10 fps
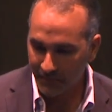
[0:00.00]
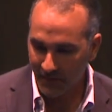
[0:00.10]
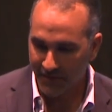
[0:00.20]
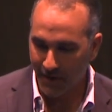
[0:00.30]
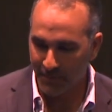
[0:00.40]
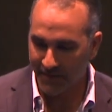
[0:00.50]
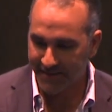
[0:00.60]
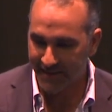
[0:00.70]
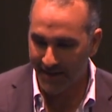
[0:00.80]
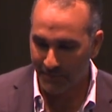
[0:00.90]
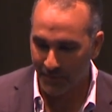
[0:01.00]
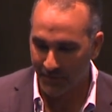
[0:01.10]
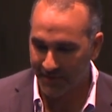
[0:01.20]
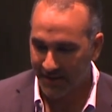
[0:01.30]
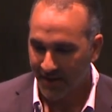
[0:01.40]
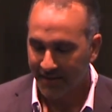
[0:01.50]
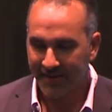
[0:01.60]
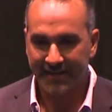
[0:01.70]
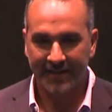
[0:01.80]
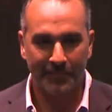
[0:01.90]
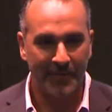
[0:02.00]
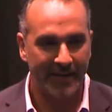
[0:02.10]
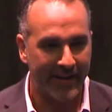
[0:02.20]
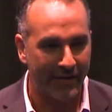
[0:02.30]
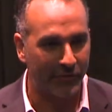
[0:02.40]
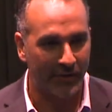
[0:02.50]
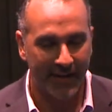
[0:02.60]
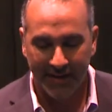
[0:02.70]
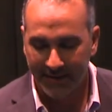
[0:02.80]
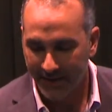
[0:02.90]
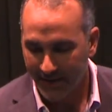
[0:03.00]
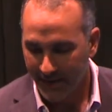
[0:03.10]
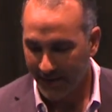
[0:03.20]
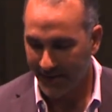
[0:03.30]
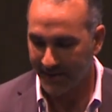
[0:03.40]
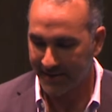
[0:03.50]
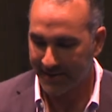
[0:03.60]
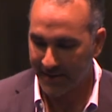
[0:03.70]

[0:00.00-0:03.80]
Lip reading: A couple examples. This company, Everlane, is